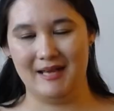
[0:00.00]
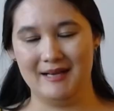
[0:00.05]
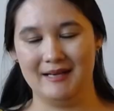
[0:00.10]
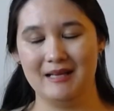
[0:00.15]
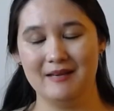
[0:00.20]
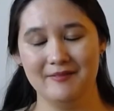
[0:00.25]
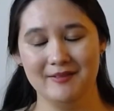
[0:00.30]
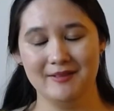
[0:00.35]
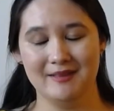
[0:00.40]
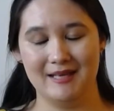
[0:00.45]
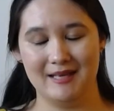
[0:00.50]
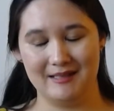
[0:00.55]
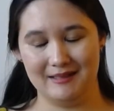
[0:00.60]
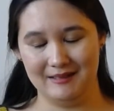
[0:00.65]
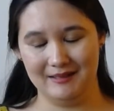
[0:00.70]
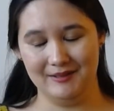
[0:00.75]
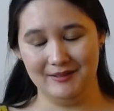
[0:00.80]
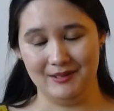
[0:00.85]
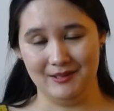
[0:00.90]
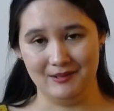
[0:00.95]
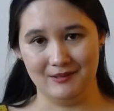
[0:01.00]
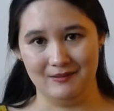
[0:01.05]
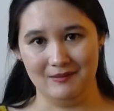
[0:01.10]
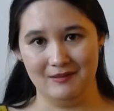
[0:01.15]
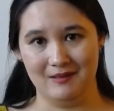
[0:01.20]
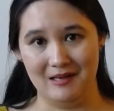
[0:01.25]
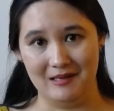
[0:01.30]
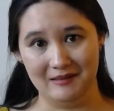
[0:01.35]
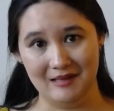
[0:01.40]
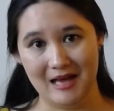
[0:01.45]
And given that,
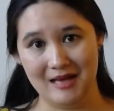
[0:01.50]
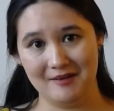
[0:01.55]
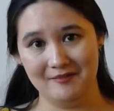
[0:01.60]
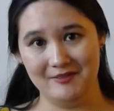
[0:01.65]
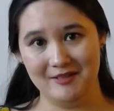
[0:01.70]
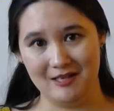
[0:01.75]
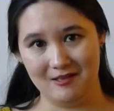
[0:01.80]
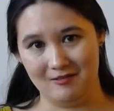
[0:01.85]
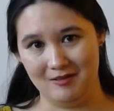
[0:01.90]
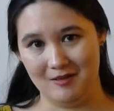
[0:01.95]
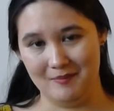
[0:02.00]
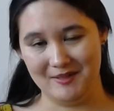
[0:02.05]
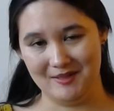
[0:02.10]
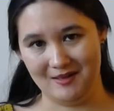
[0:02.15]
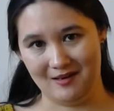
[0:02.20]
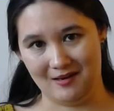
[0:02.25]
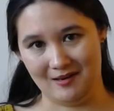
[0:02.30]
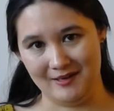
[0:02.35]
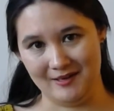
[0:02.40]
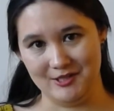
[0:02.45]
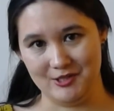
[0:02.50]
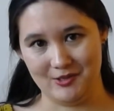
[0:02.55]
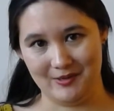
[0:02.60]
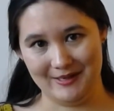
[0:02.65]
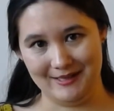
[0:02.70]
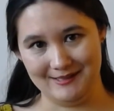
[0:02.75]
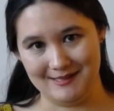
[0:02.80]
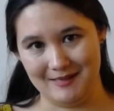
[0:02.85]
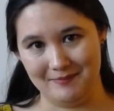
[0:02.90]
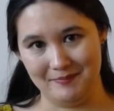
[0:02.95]
a lot of young women are
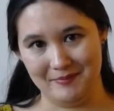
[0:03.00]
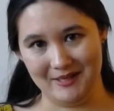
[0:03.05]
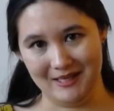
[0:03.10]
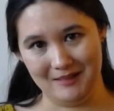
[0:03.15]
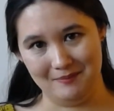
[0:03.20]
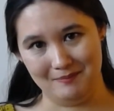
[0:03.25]
enjoying something in